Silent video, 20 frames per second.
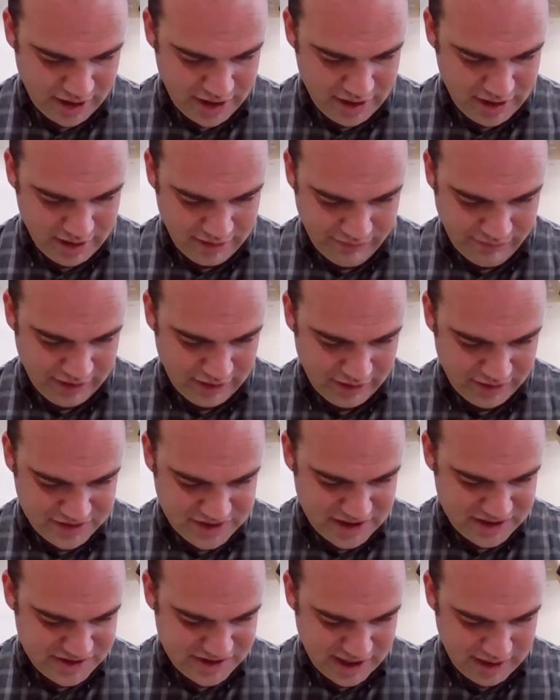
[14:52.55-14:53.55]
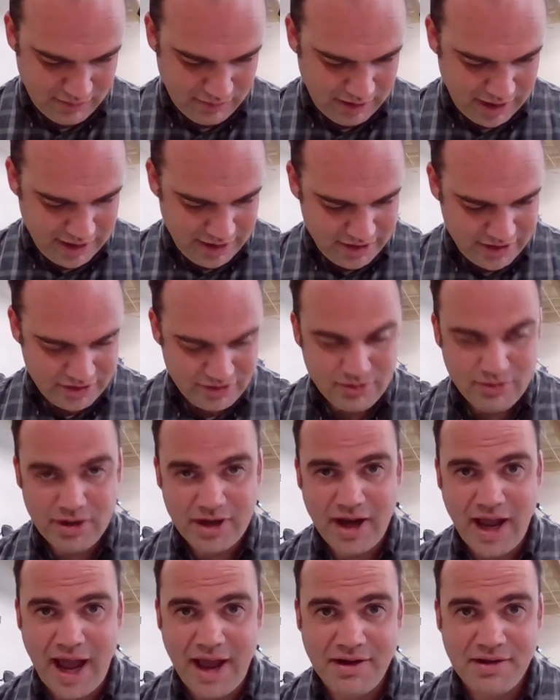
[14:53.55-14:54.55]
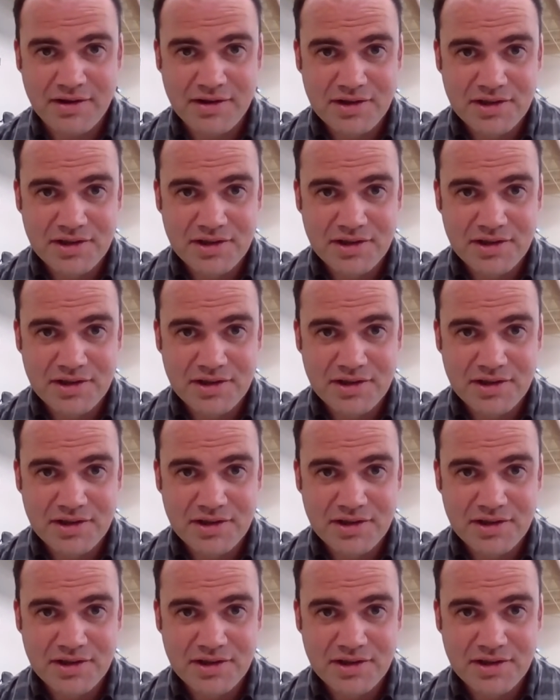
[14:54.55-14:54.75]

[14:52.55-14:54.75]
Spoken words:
And the Pharisees say, why are you doing that?